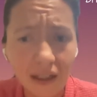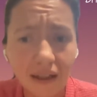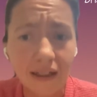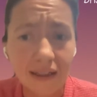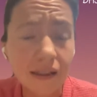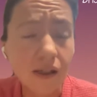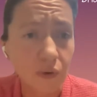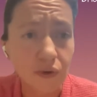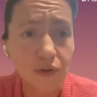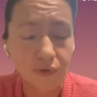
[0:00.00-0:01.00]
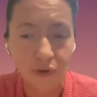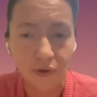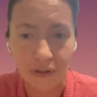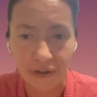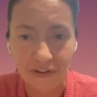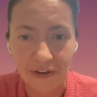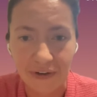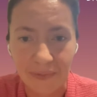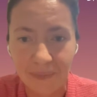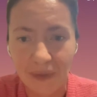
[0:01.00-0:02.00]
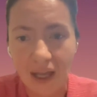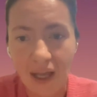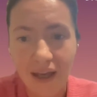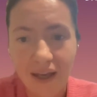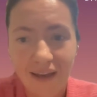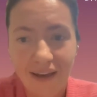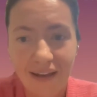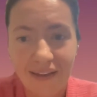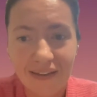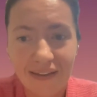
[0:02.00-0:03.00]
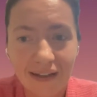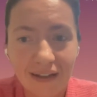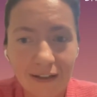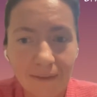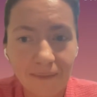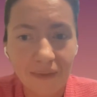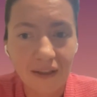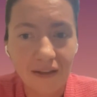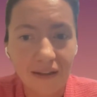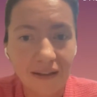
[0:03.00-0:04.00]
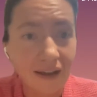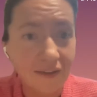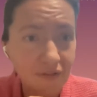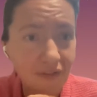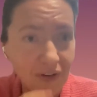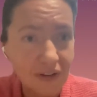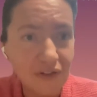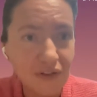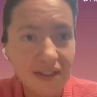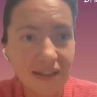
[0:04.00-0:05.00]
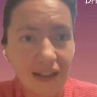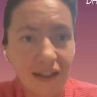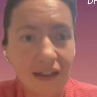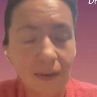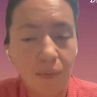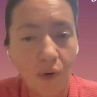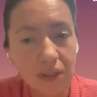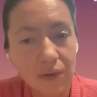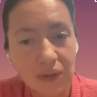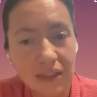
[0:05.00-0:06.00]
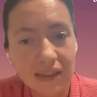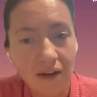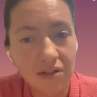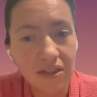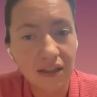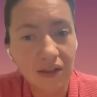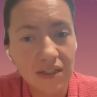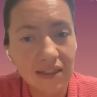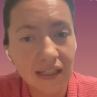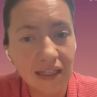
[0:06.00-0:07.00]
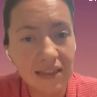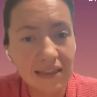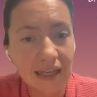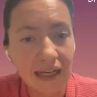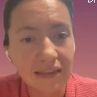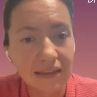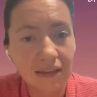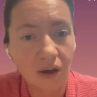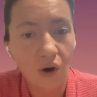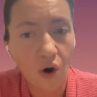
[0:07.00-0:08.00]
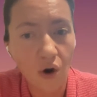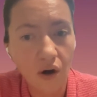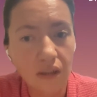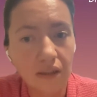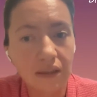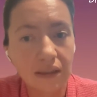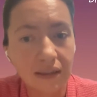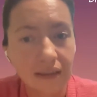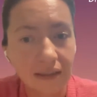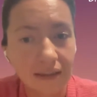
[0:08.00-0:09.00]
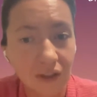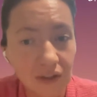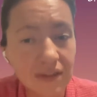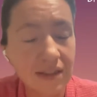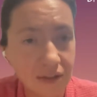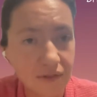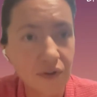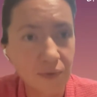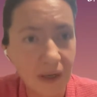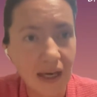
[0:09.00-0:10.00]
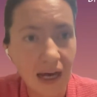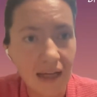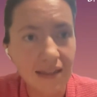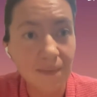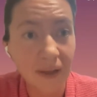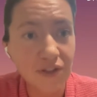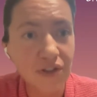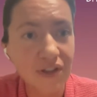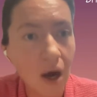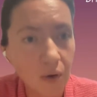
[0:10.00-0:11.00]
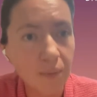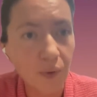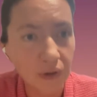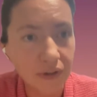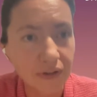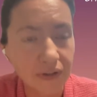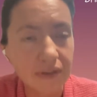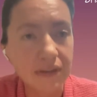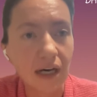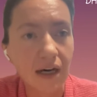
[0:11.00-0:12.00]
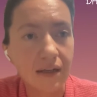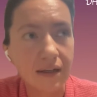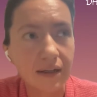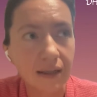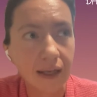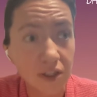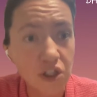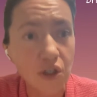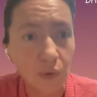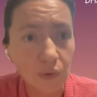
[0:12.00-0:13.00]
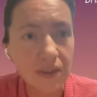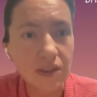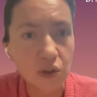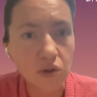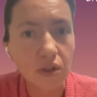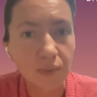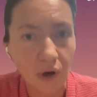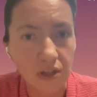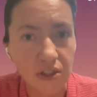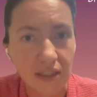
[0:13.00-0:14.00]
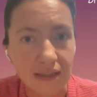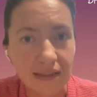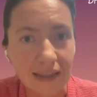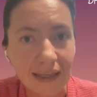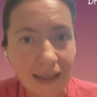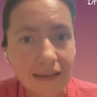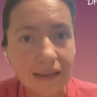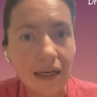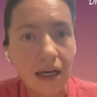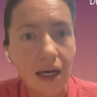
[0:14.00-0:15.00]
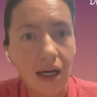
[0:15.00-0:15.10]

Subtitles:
as a coach through your career. And another very interesting point we discovered in our study is that all girls interviewed by us mentioned how important are NGOs and social projects in